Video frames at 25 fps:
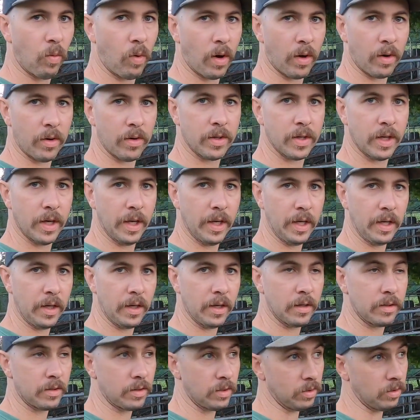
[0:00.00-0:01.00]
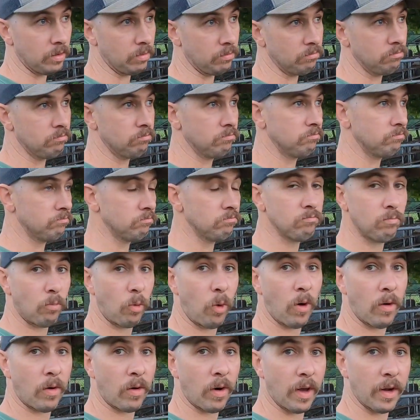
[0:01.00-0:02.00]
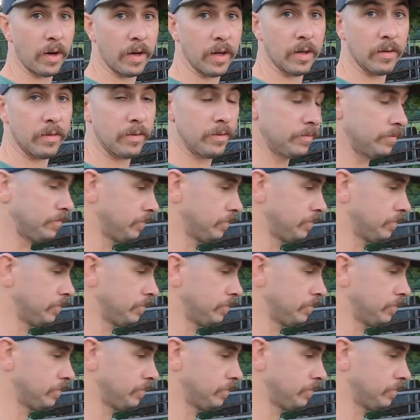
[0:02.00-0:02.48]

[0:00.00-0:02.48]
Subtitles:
water tank to water out of.